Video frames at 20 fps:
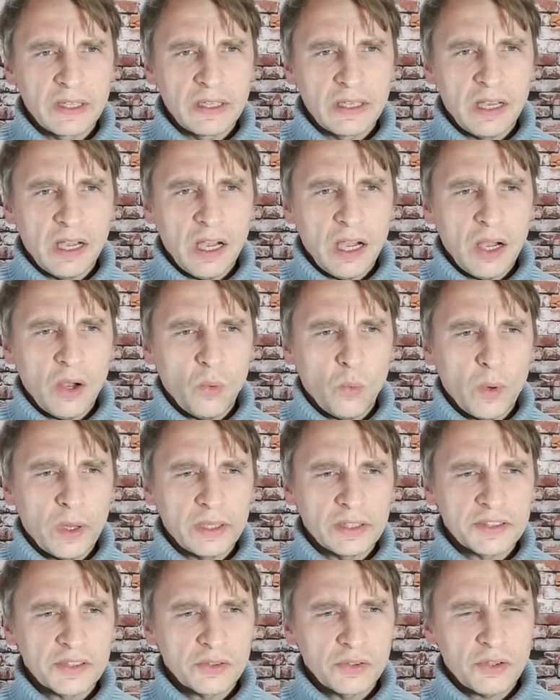Oh
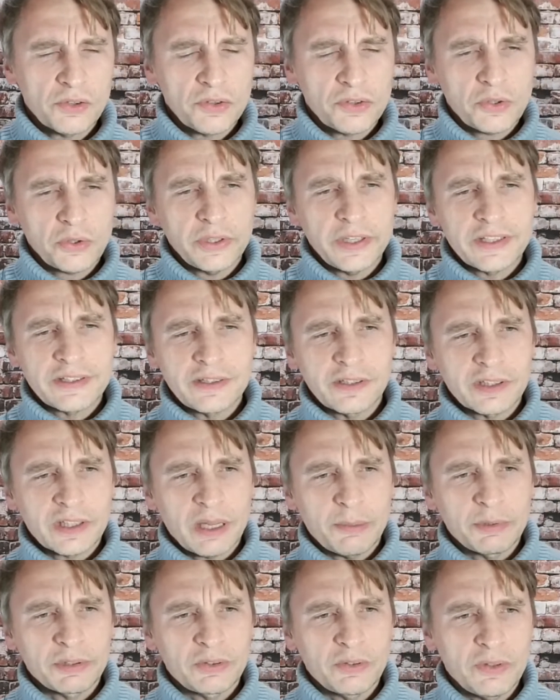well, so North Korea is not
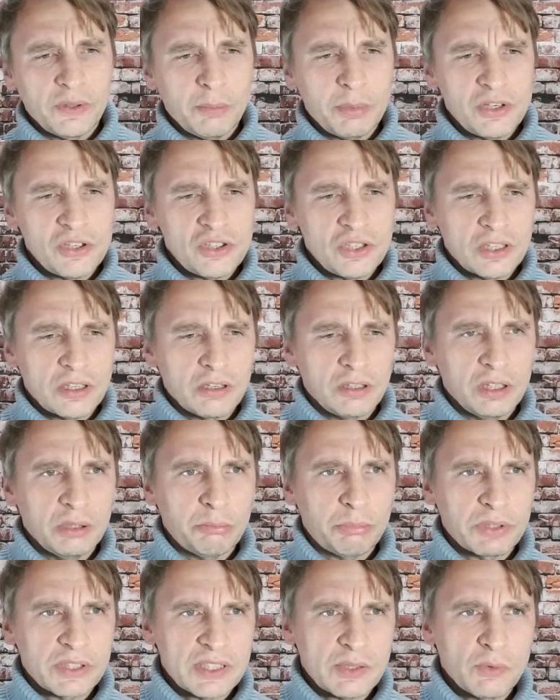coming to the Beijing
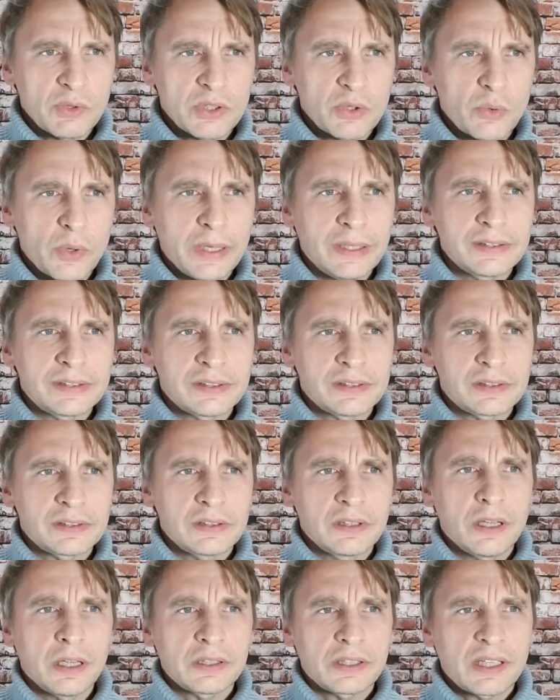Olympics. I wonder who else is
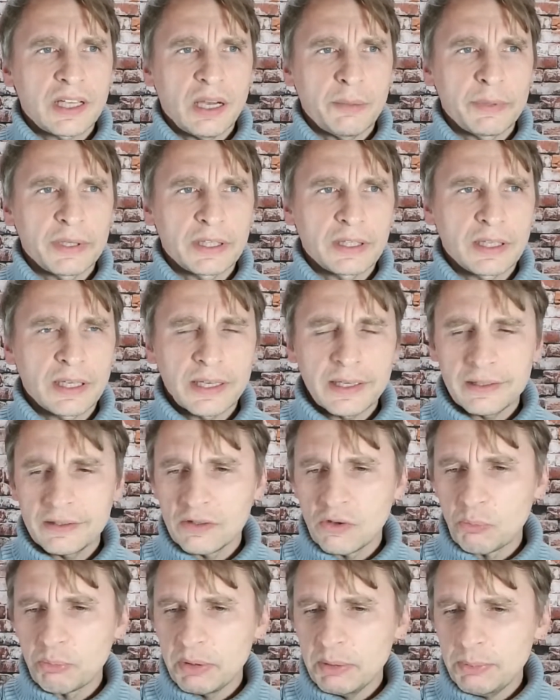not coming. I don't
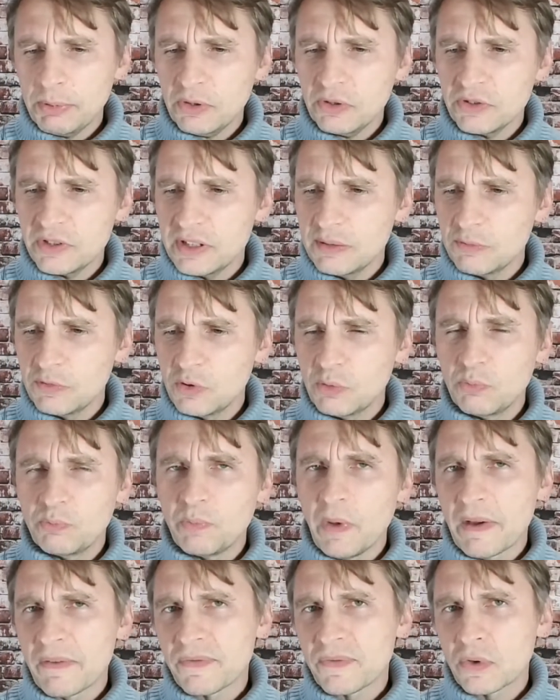know. People seem to
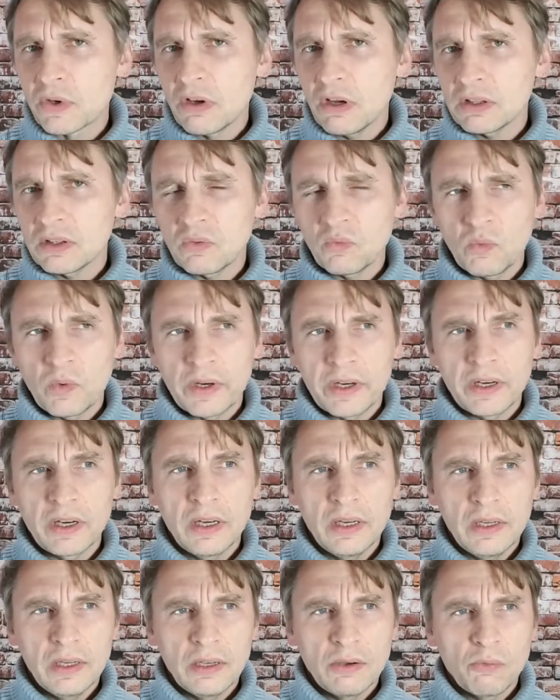have forgotten
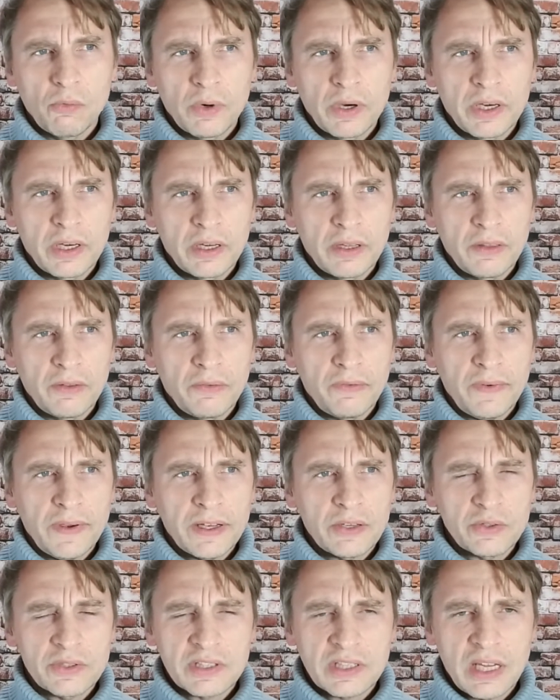where the
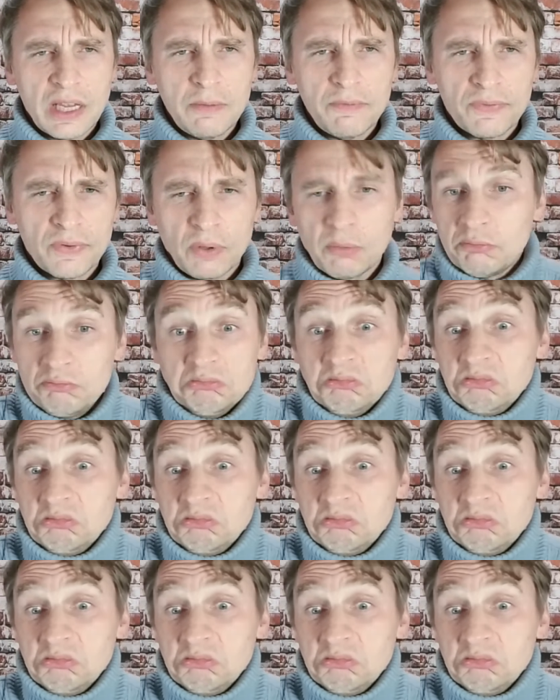virus came from.